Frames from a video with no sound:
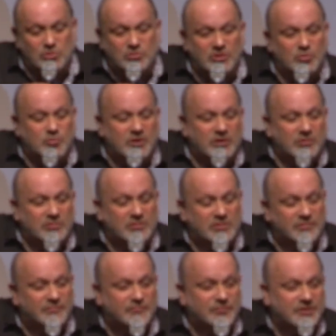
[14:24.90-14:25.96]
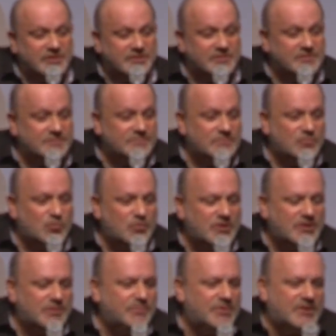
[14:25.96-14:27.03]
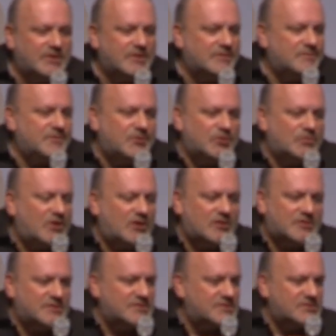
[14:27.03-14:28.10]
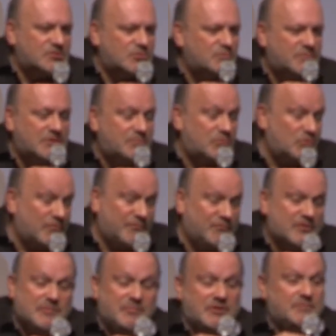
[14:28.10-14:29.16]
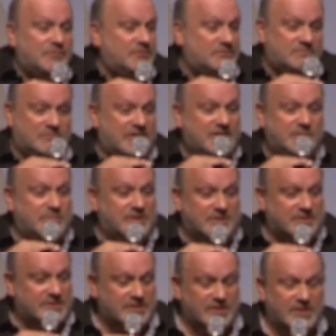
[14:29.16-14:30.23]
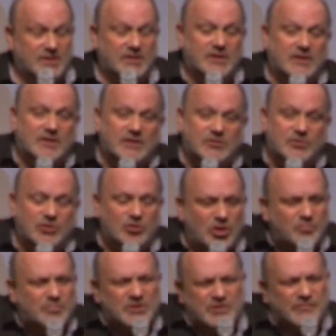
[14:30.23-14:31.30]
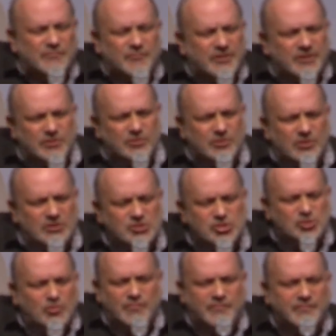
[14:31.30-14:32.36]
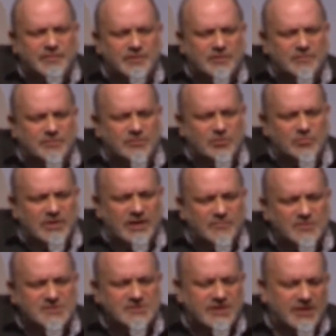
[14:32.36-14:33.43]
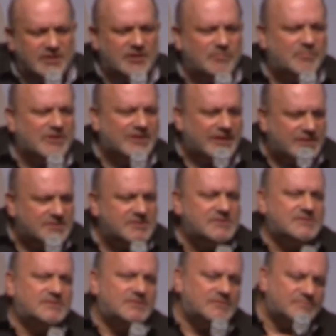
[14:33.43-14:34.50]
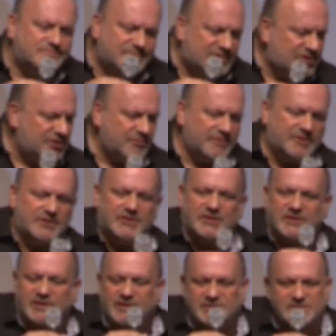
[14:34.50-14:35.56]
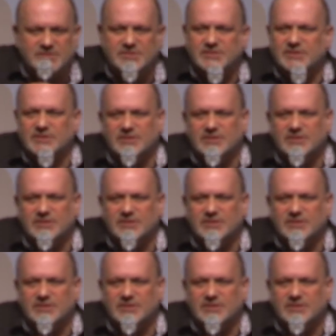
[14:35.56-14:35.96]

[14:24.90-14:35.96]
that we are afraid. We being, artists or people or free people, anybody. You cannot be afraid. You cannot show fear. We have to stand up against tyranny, against